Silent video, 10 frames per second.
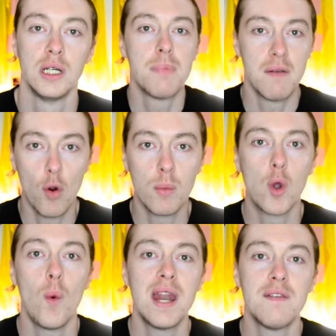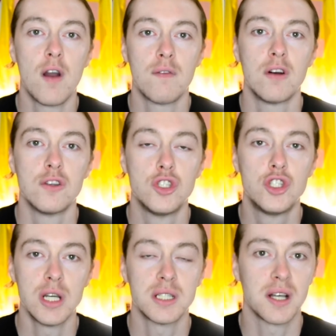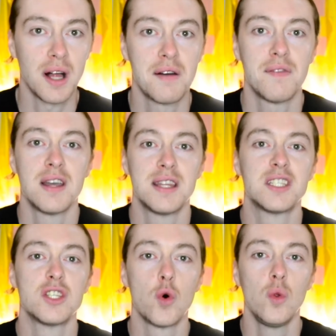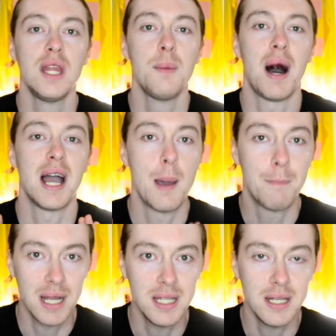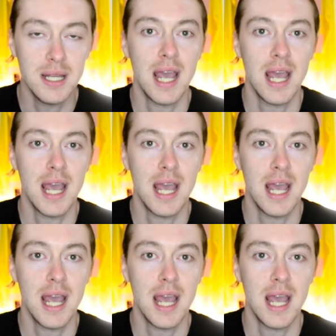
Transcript: Before we go any further, just to clarify, this is only my opinion.